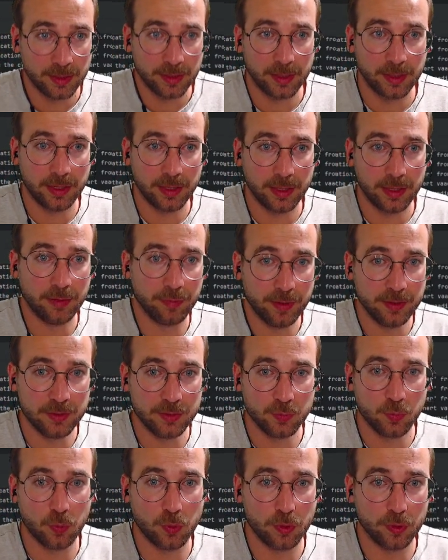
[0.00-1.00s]
If
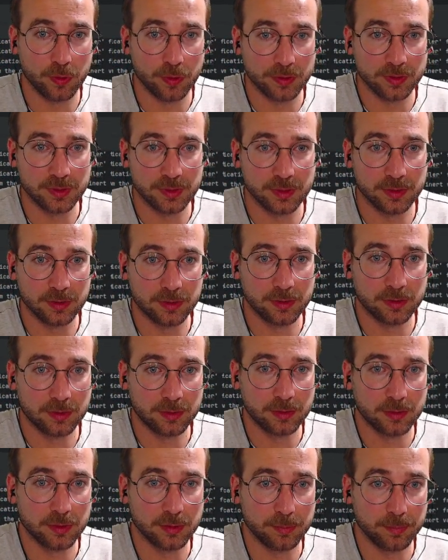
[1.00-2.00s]
this works, it
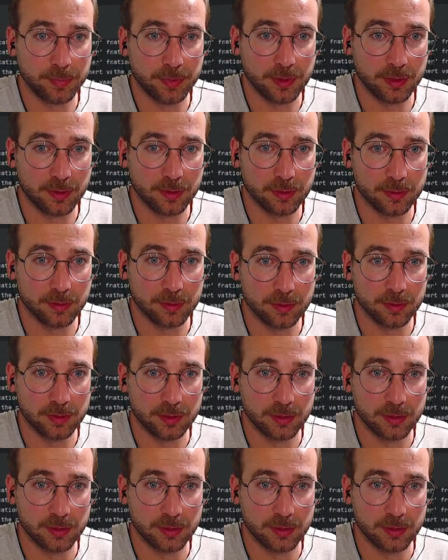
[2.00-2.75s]
could be good.